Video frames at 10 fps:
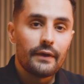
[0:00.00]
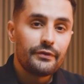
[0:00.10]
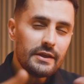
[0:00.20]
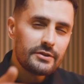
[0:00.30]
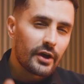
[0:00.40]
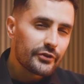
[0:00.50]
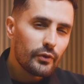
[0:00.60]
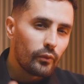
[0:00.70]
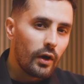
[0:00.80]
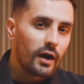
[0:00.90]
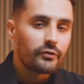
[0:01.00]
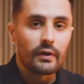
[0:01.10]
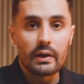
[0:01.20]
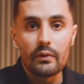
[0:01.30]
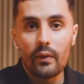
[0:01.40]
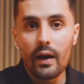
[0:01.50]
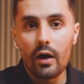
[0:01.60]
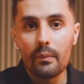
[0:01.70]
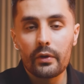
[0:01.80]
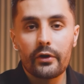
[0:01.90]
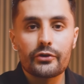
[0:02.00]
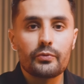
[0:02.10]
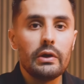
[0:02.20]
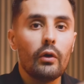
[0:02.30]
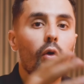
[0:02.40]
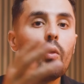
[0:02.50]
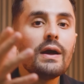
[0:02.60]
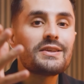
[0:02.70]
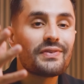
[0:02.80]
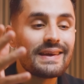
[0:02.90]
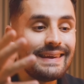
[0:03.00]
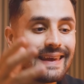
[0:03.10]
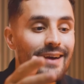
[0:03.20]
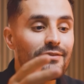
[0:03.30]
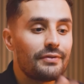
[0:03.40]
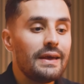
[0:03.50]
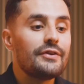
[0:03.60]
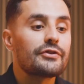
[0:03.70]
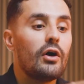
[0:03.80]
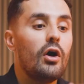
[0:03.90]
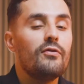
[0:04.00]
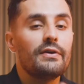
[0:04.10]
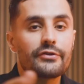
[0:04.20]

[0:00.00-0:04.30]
Now, this doesn't work very well because we always forget things over